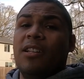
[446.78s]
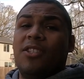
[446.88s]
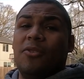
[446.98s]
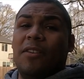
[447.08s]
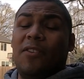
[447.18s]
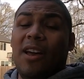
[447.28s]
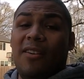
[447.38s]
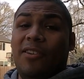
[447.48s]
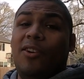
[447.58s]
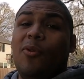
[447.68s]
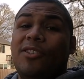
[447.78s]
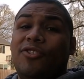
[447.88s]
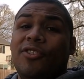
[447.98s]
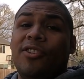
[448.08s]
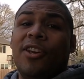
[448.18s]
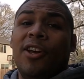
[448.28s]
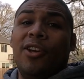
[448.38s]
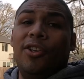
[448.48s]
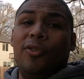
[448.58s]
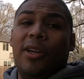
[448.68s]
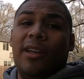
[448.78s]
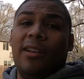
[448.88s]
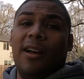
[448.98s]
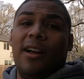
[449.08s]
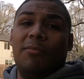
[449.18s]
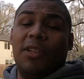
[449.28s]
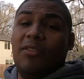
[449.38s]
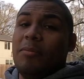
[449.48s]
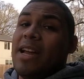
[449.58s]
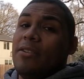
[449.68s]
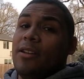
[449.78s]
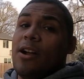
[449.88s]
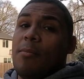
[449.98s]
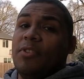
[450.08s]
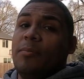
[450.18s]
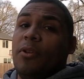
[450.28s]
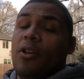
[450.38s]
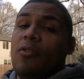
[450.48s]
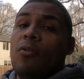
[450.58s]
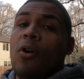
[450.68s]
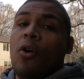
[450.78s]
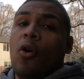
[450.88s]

So if you have any questions, you can um, leave them down in the comments below